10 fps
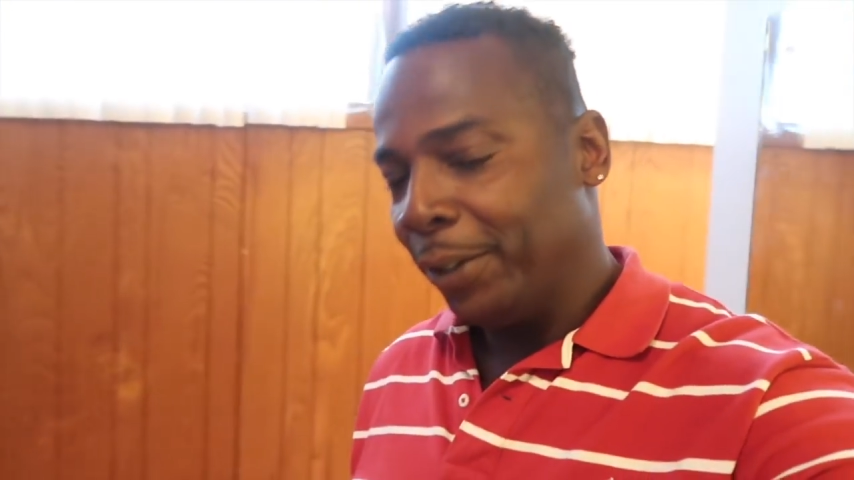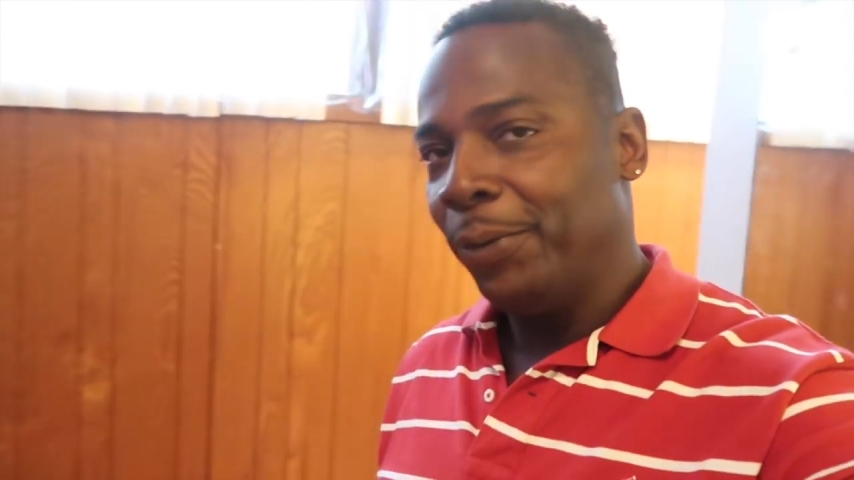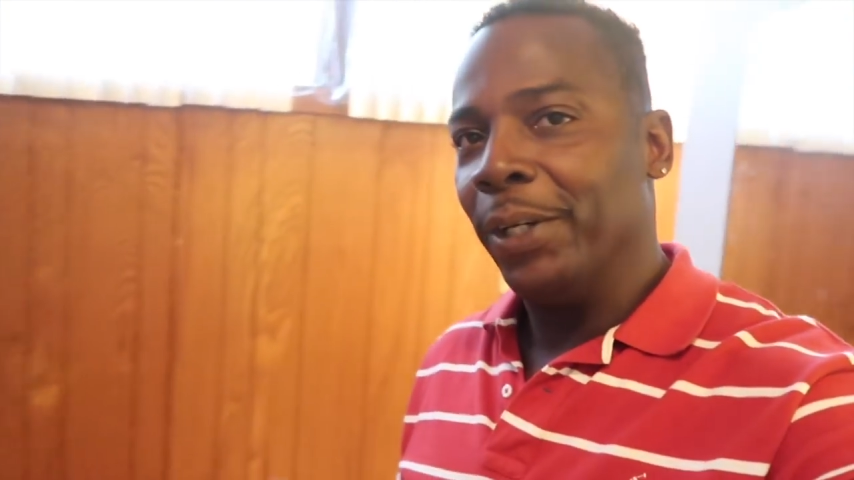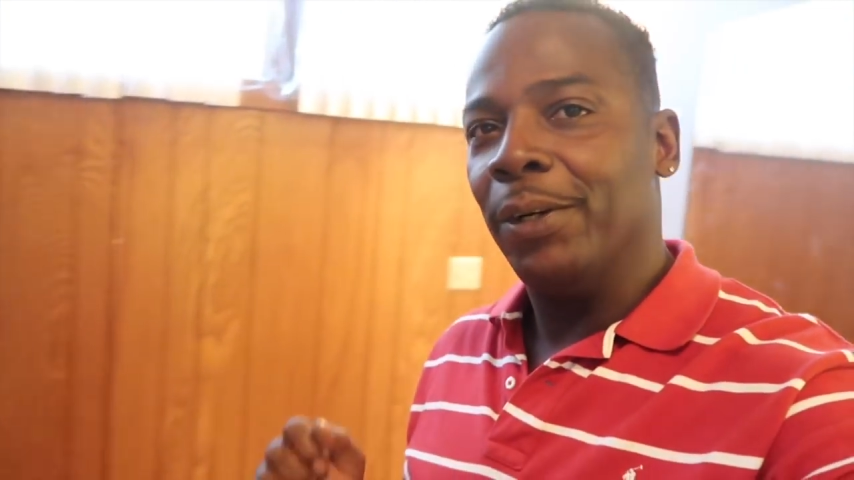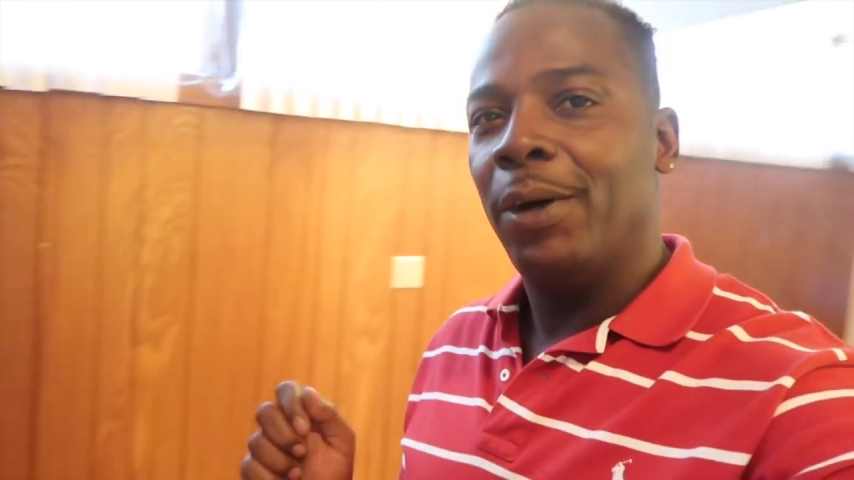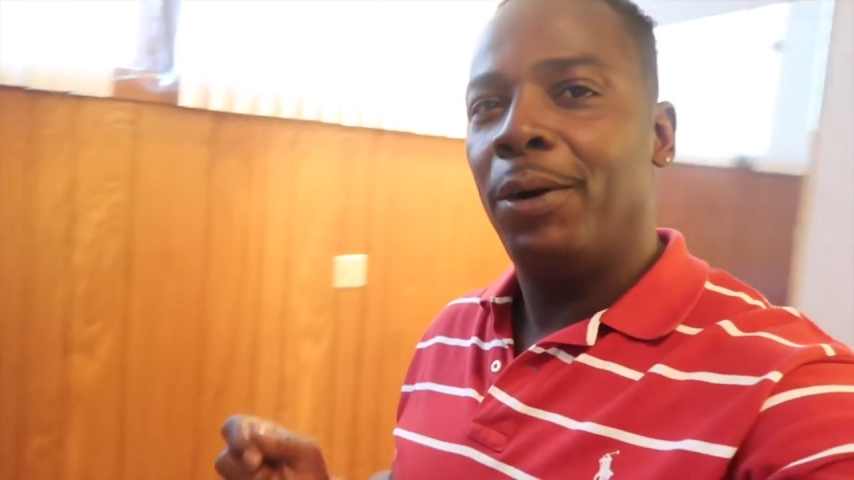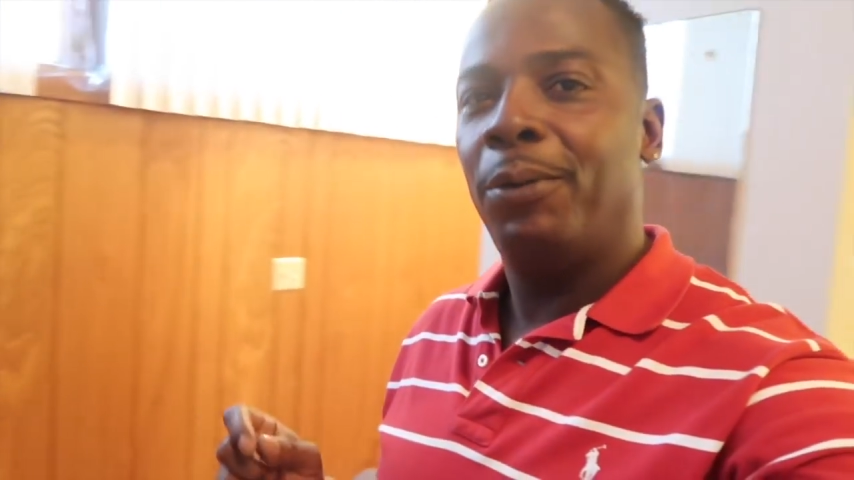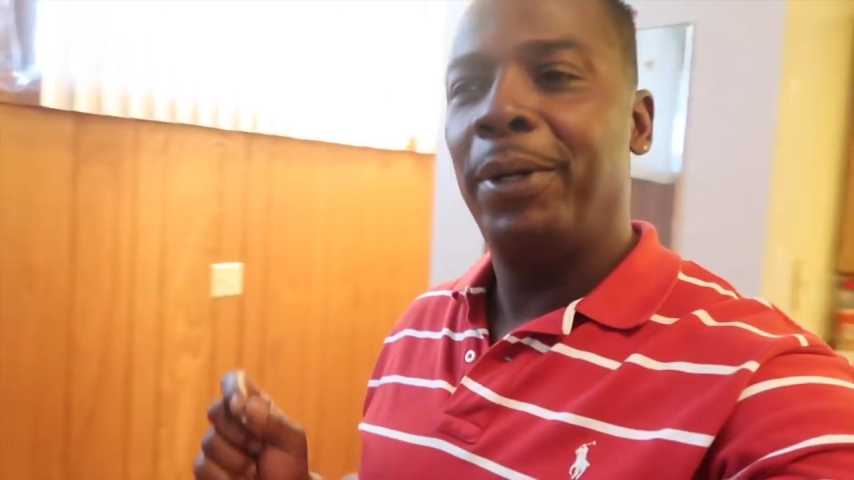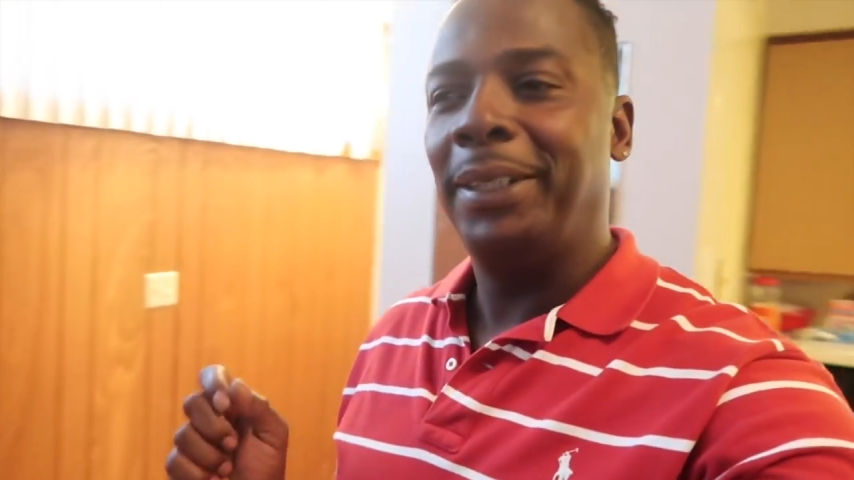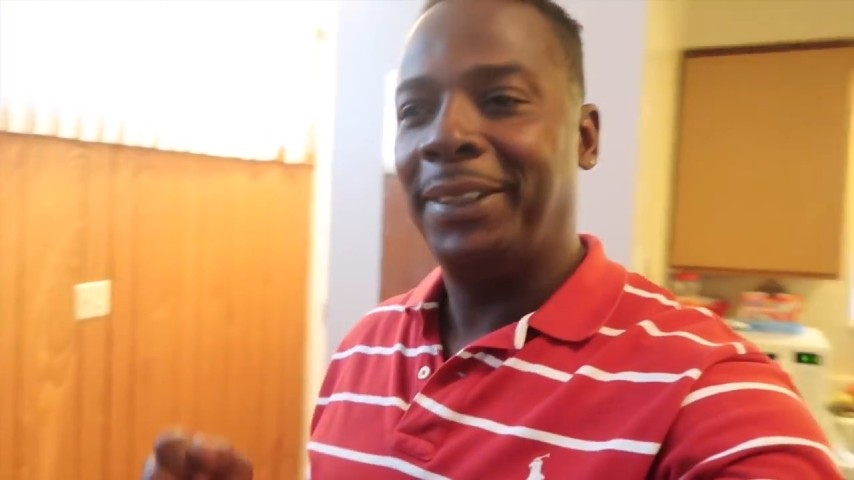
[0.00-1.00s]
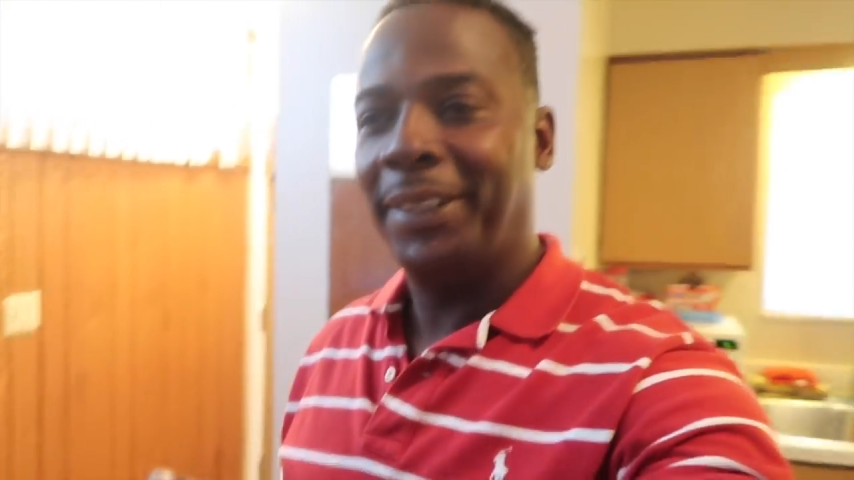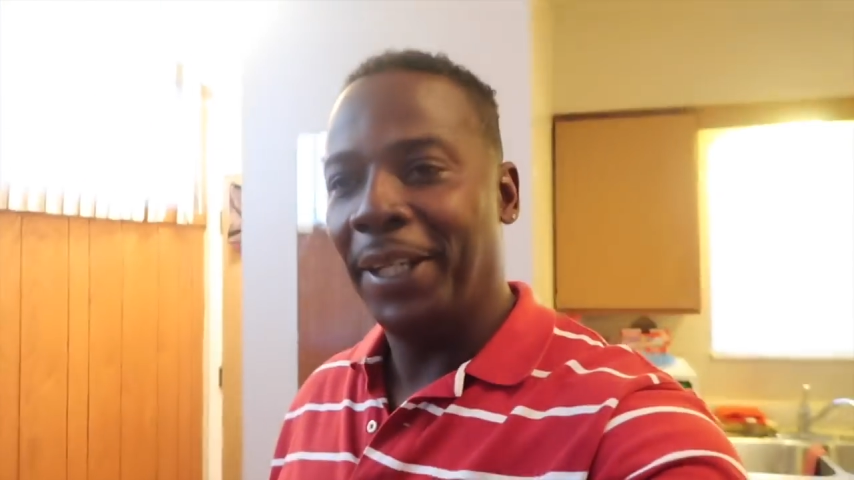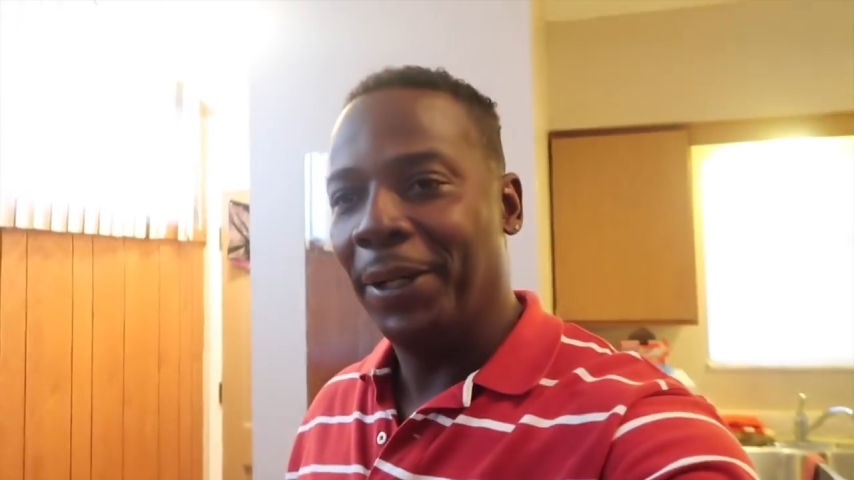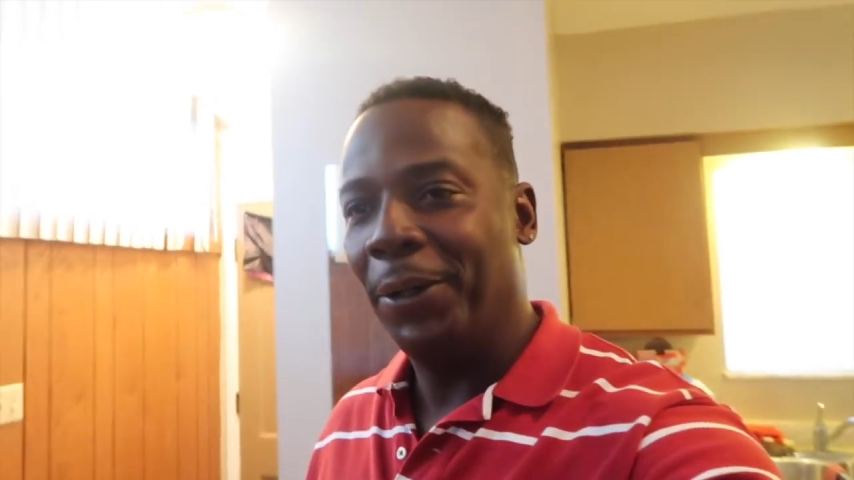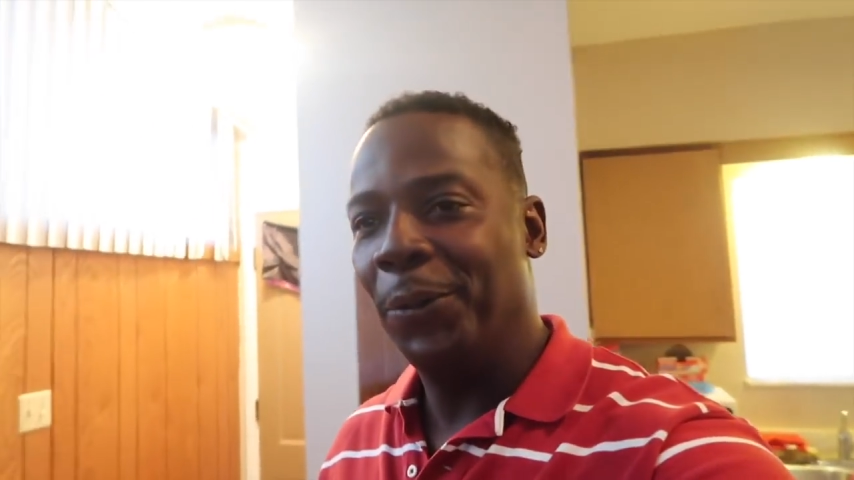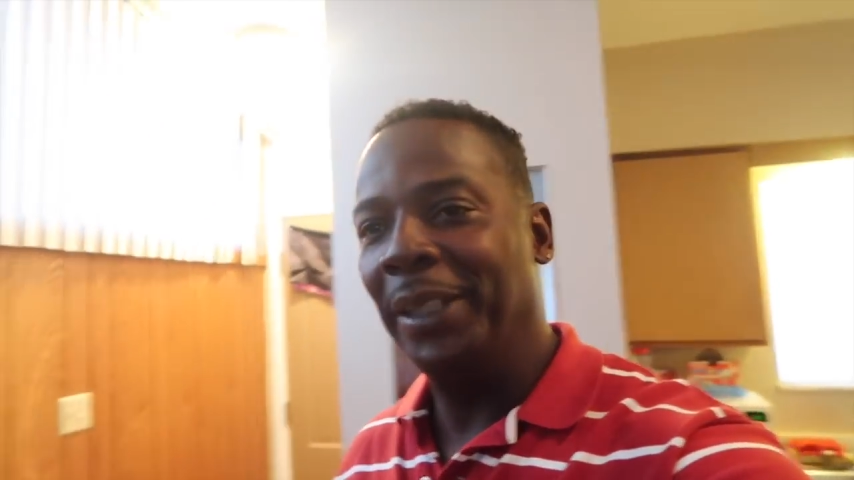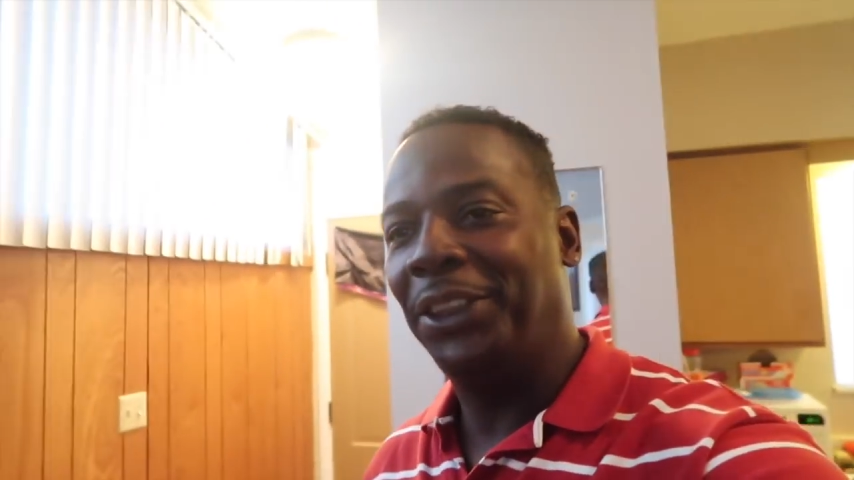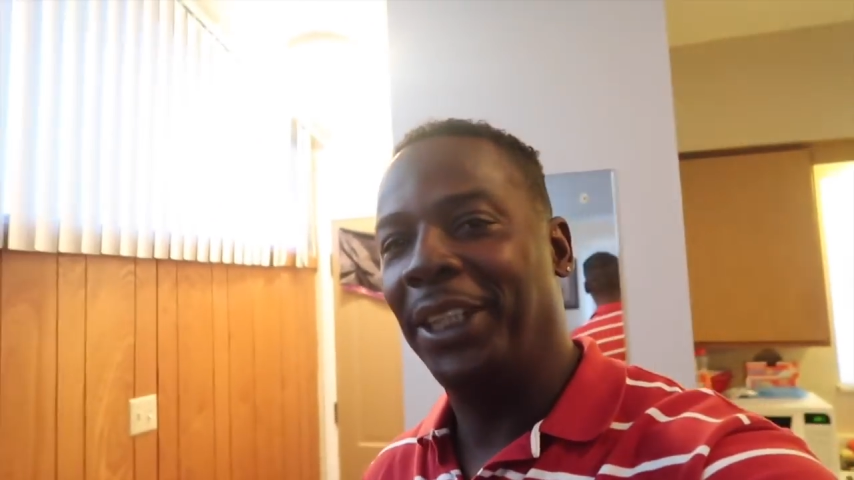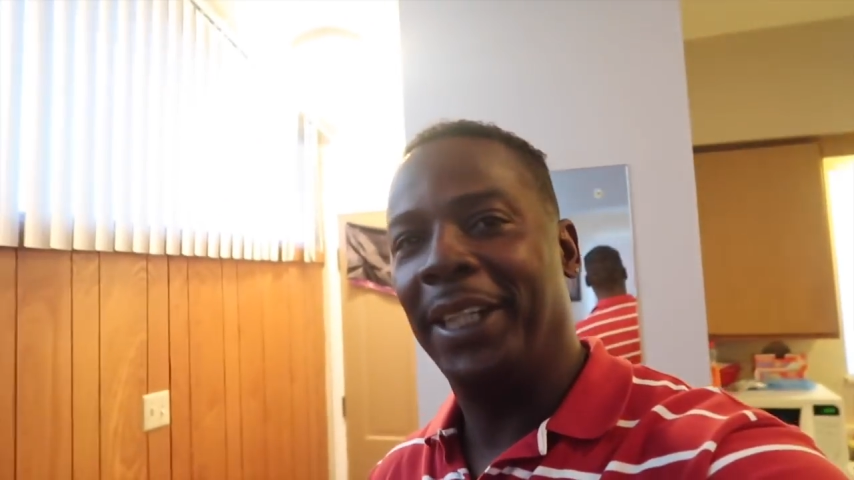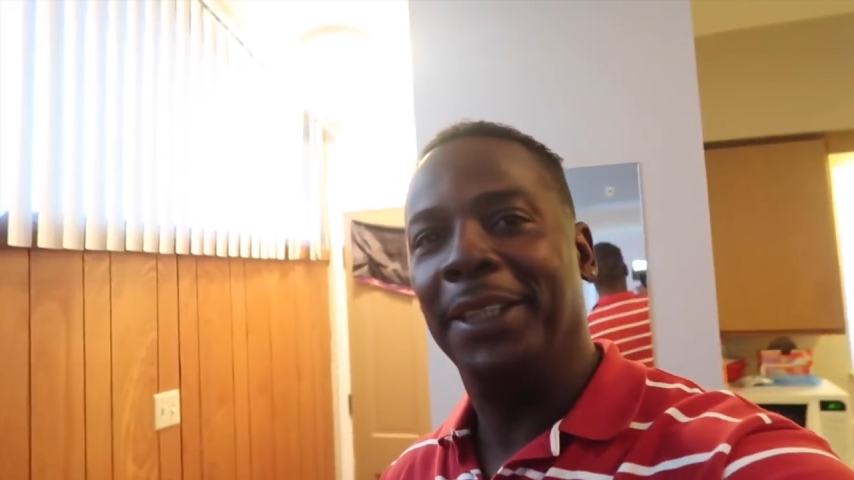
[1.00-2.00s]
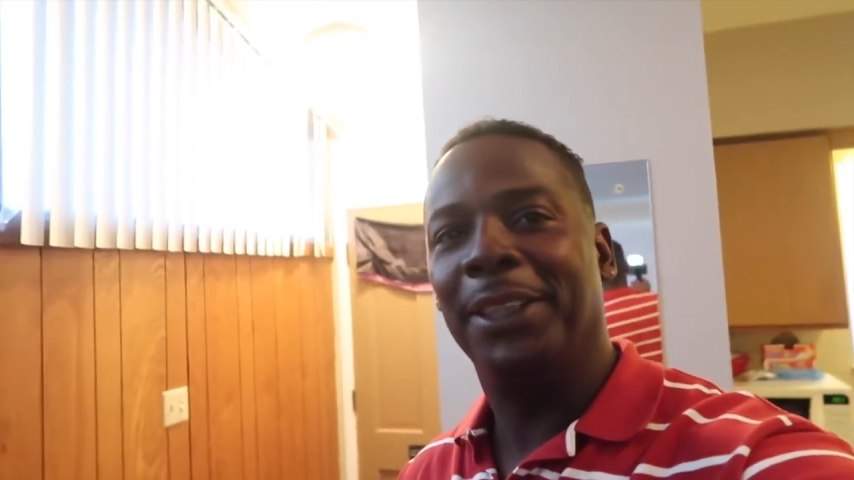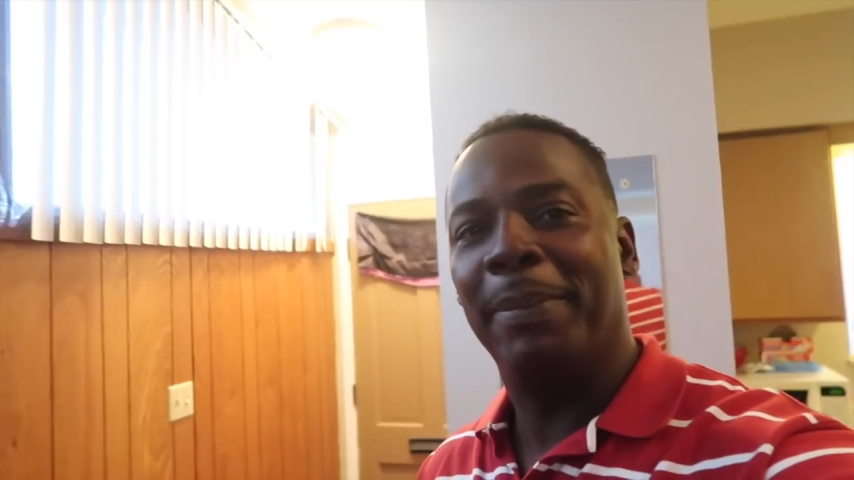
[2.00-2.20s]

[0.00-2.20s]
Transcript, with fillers: You can always tell when chicken is